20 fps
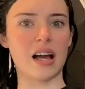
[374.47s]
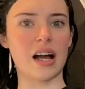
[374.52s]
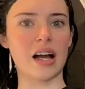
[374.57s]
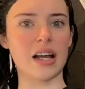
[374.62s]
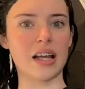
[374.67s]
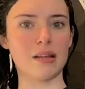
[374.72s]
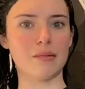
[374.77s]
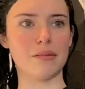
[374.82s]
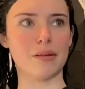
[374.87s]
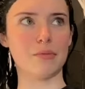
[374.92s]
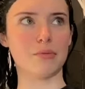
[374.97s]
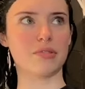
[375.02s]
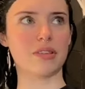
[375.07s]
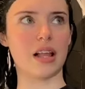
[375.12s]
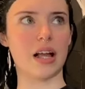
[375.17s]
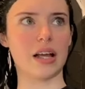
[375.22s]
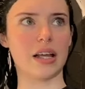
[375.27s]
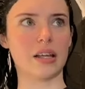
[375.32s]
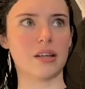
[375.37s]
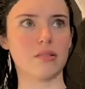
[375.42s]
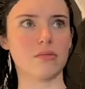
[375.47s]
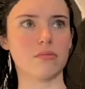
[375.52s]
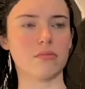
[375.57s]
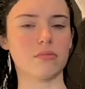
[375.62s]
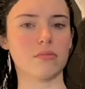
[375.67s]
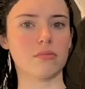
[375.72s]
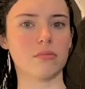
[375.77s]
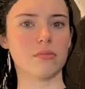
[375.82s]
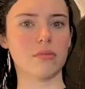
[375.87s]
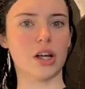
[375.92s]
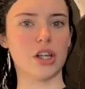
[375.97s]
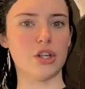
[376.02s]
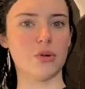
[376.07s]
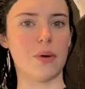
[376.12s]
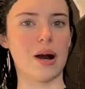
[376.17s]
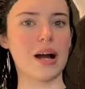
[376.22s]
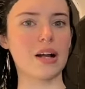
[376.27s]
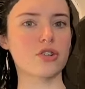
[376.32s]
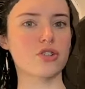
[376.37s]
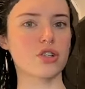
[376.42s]
time it was like, are
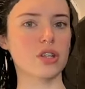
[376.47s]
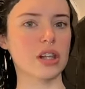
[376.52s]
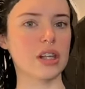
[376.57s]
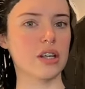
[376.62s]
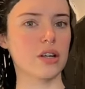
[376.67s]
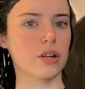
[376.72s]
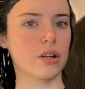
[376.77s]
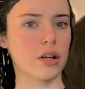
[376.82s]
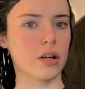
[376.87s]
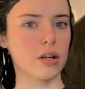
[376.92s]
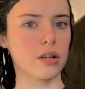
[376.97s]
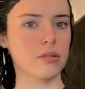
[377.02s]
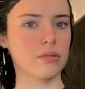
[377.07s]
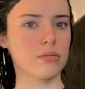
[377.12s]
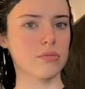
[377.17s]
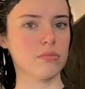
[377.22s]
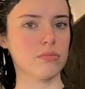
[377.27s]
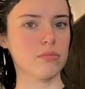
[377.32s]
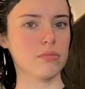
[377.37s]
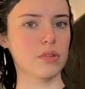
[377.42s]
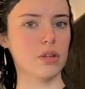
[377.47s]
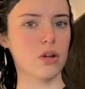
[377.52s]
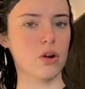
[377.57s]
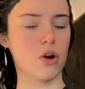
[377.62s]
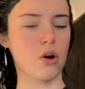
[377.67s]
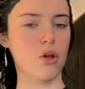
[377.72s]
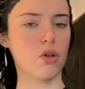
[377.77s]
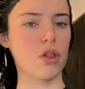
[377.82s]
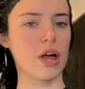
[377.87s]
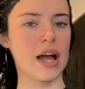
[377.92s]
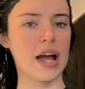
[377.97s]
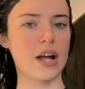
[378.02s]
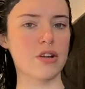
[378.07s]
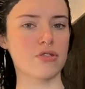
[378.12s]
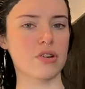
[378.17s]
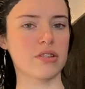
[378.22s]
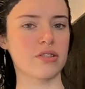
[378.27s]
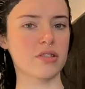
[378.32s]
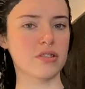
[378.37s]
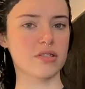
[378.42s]
you actually gonna call the
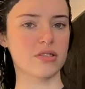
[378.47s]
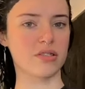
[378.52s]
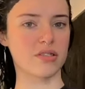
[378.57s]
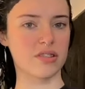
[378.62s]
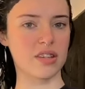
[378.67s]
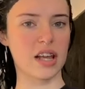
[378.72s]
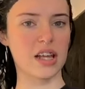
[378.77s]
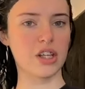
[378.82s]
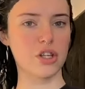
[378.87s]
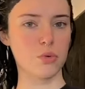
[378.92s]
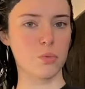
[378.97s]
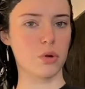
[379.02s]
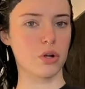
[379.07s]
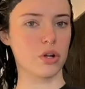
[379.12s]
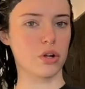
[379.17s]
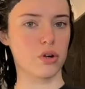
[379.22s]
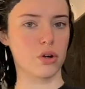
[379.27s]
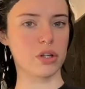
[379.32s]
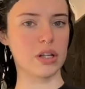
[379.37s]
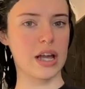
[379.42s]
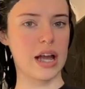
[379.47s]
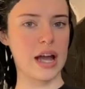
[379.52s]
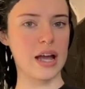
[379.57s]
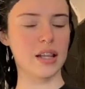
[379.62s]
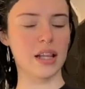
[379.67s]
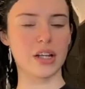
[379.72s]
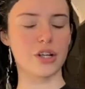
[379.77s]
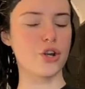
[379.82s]
hairdressers and say you want to cut your hair?